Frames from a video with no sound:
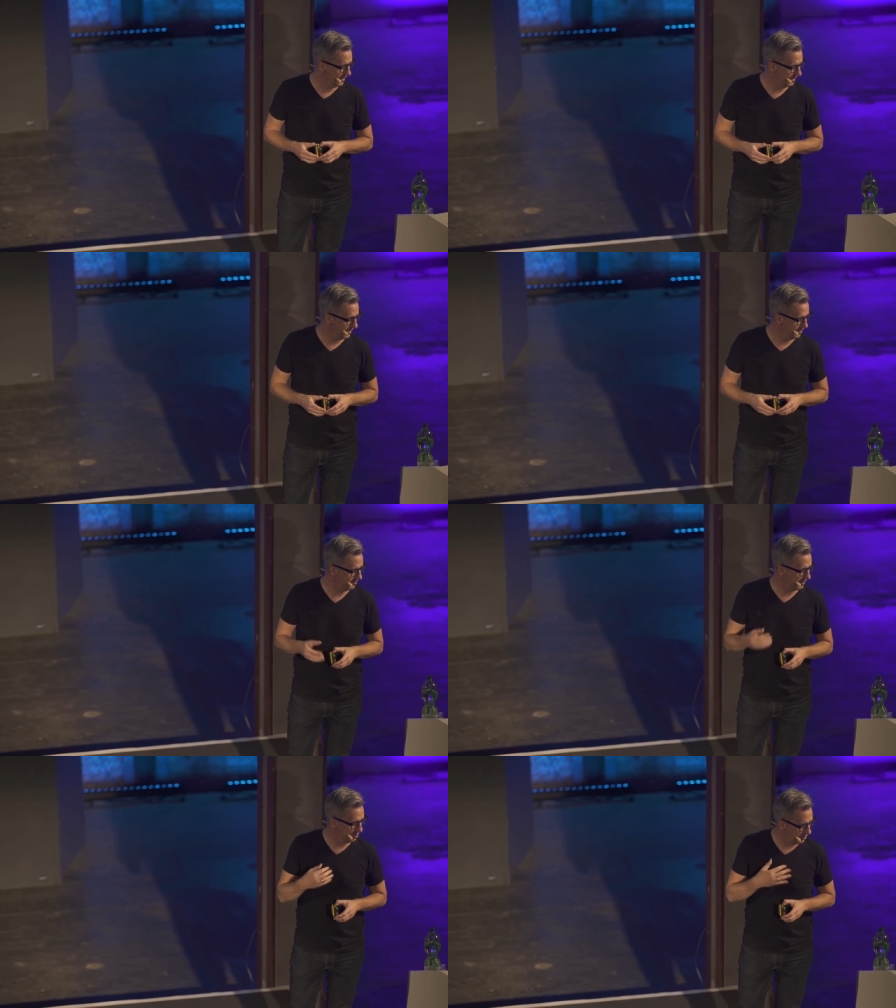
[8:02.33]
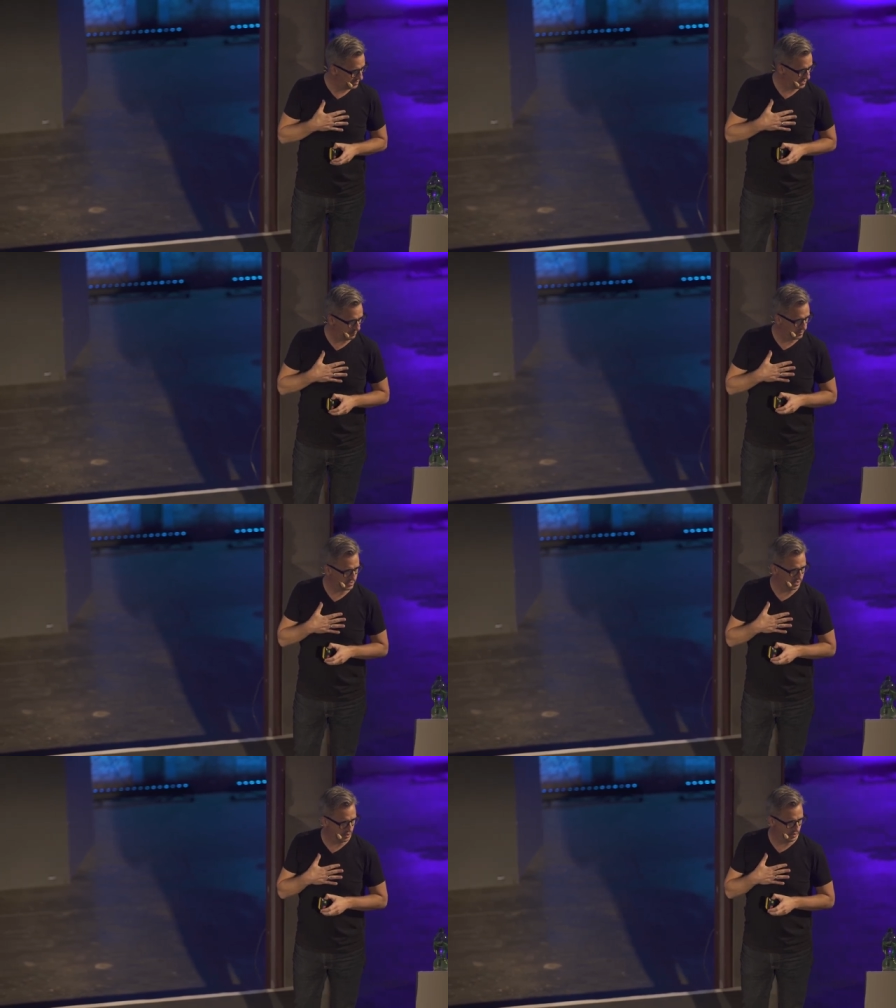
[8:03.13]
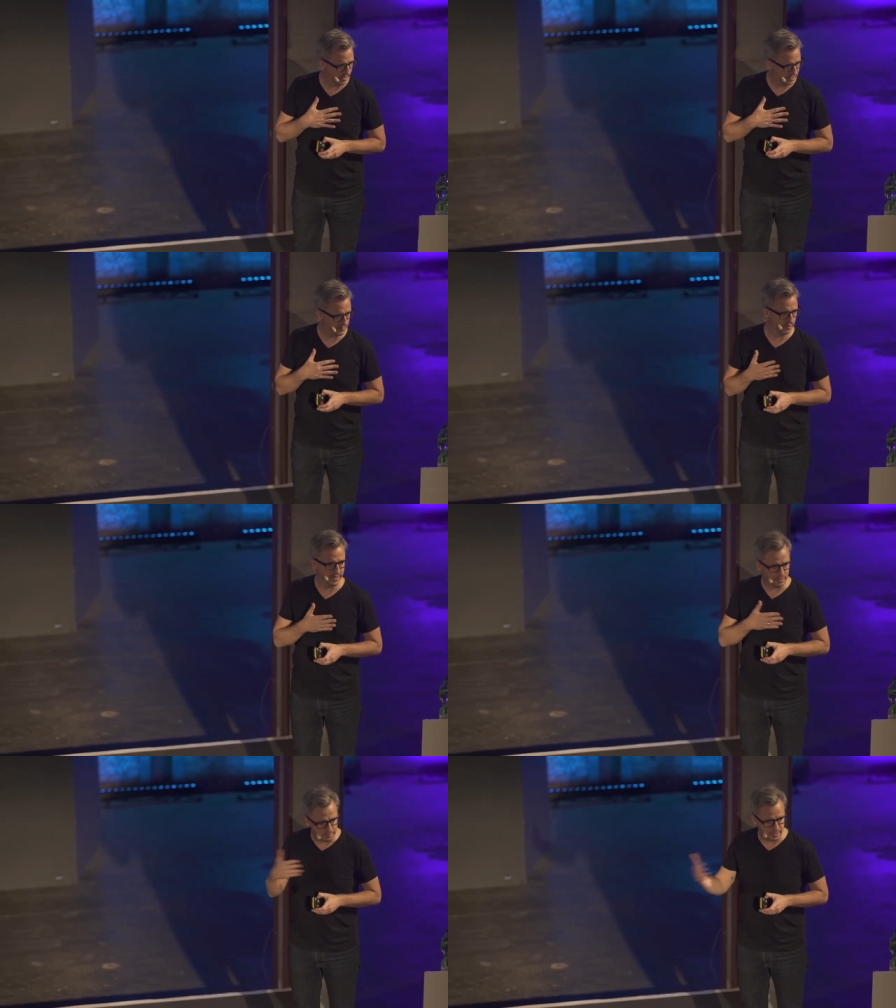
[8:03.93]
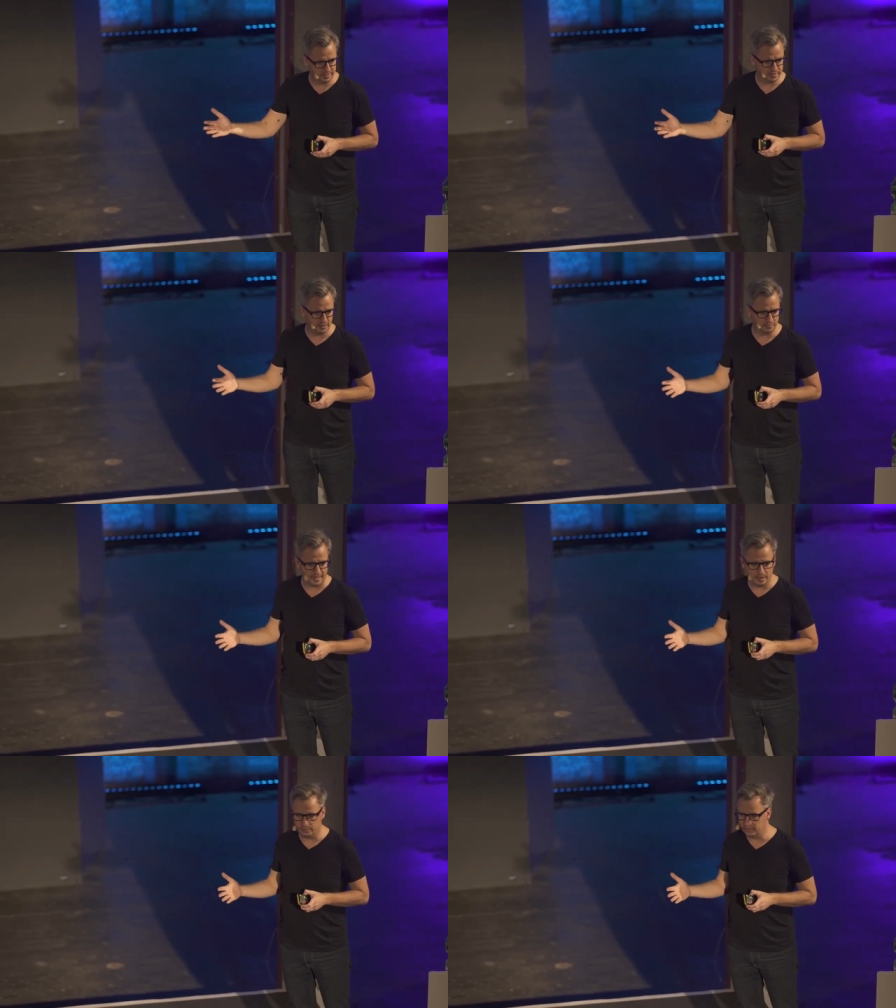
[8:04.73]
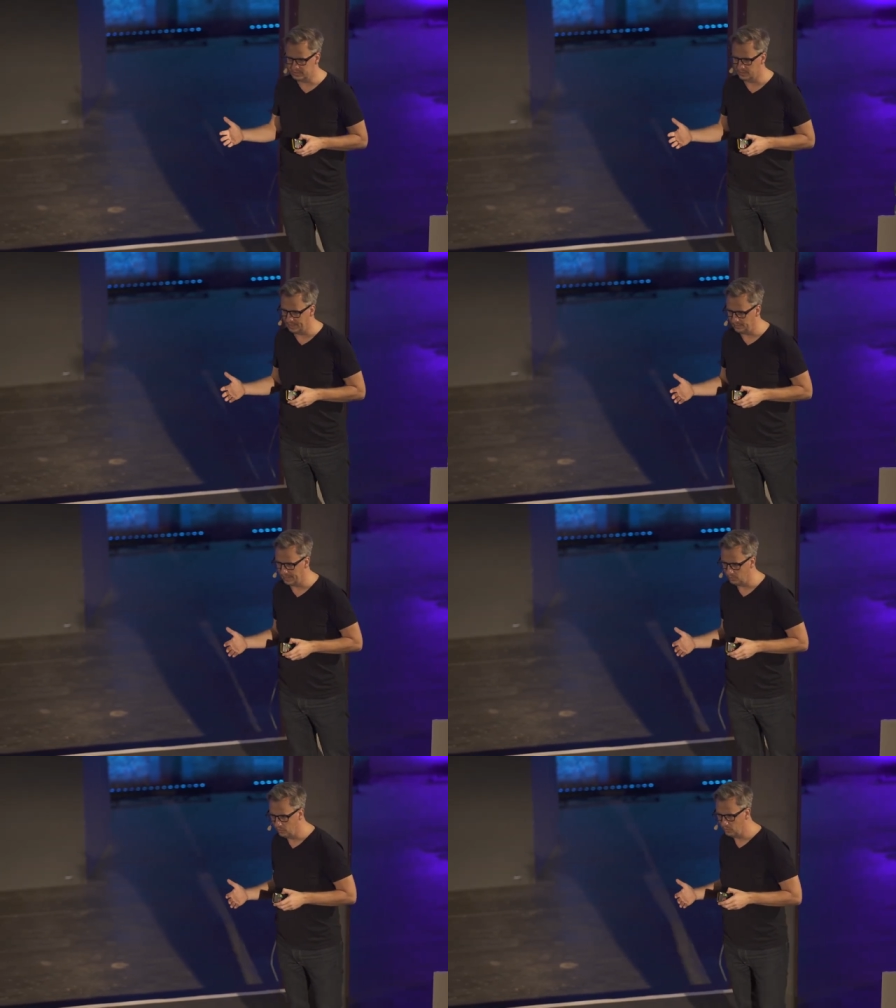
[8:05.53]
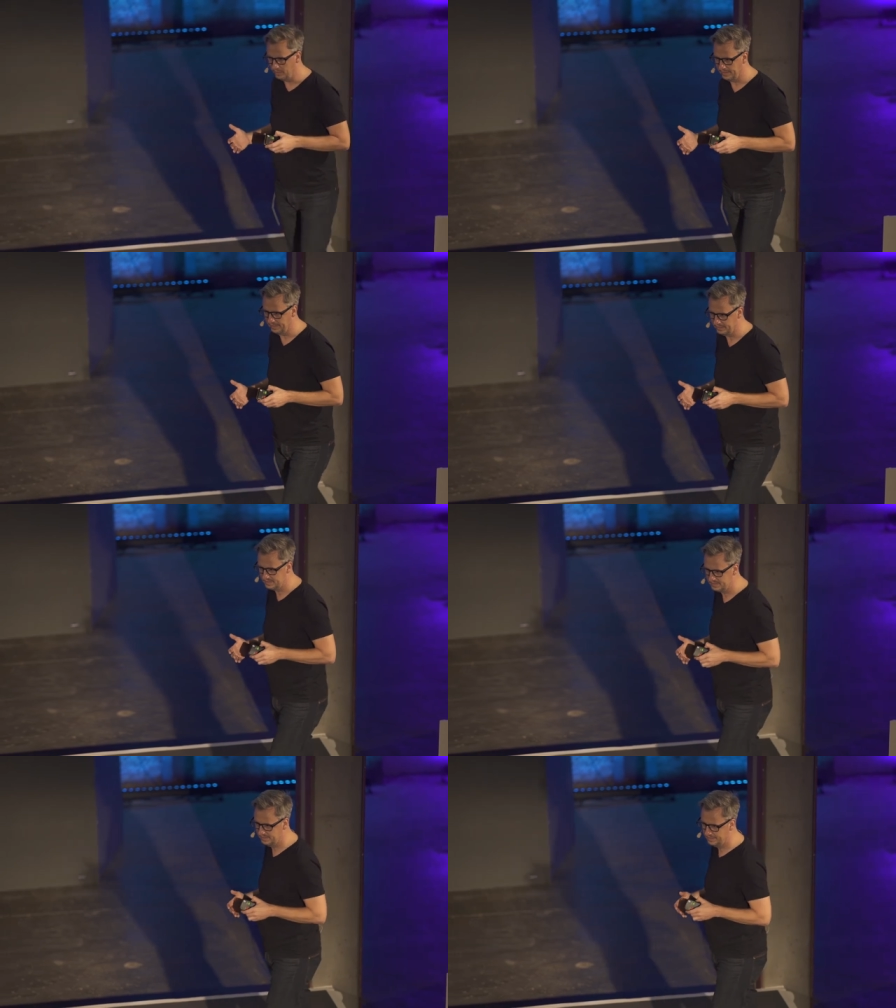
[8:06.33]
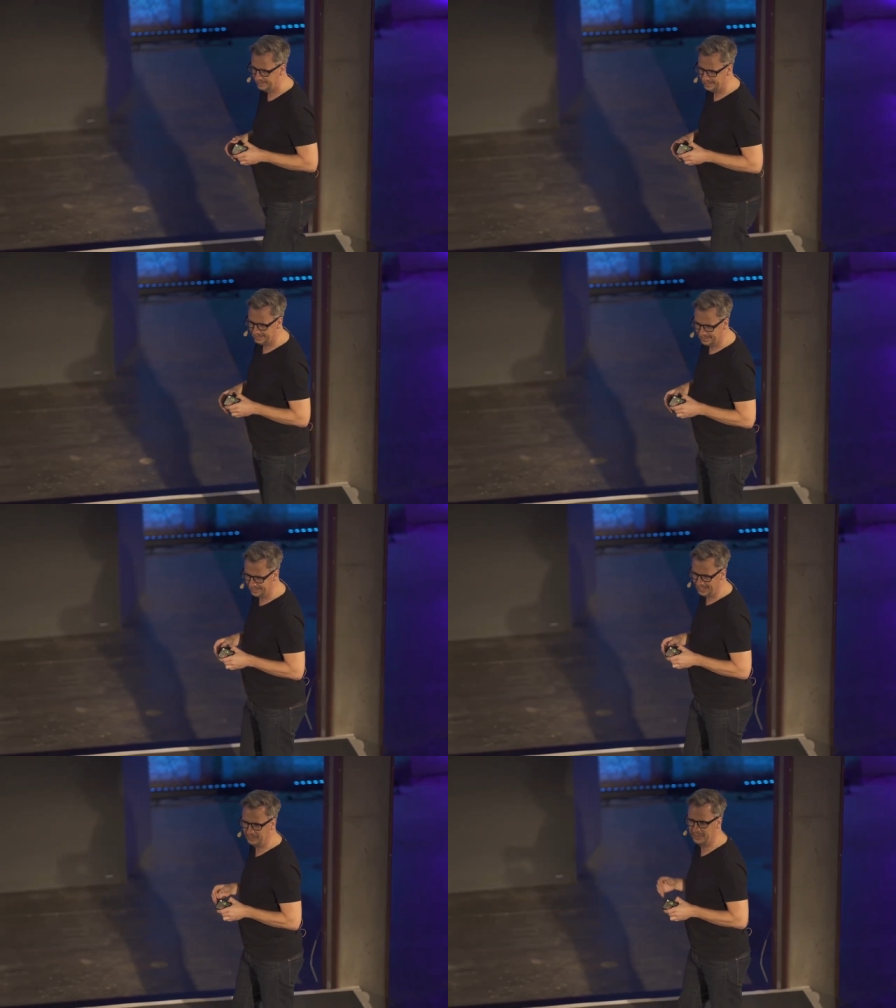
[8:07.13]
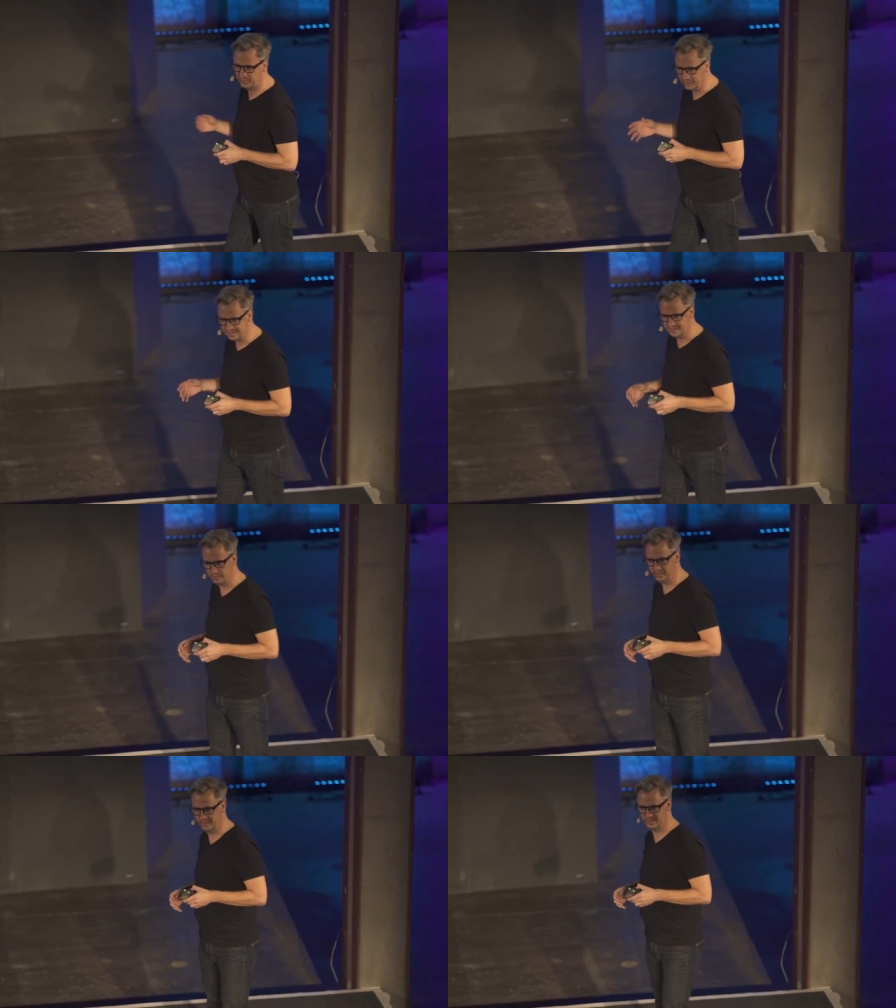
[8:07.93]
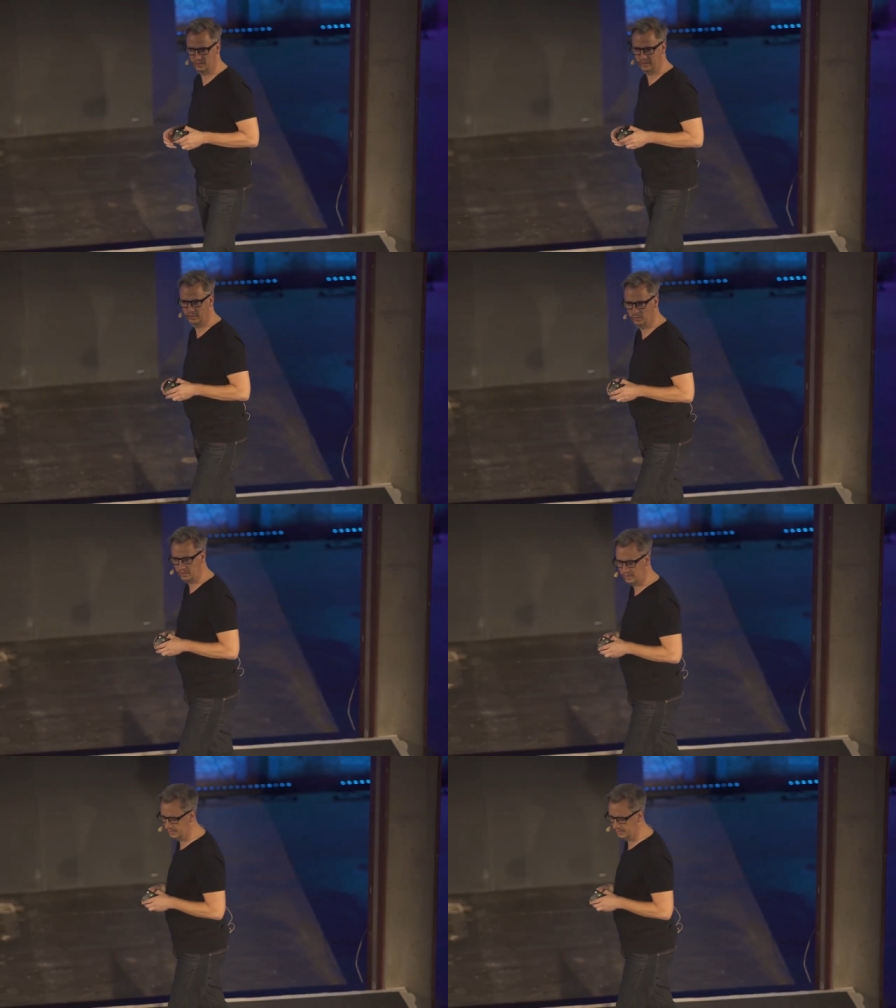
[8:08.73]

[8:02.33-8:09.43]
And if I were a cybersecurity expert, I could probably talk for hours about how horrible that is and how many threats that brings to our network.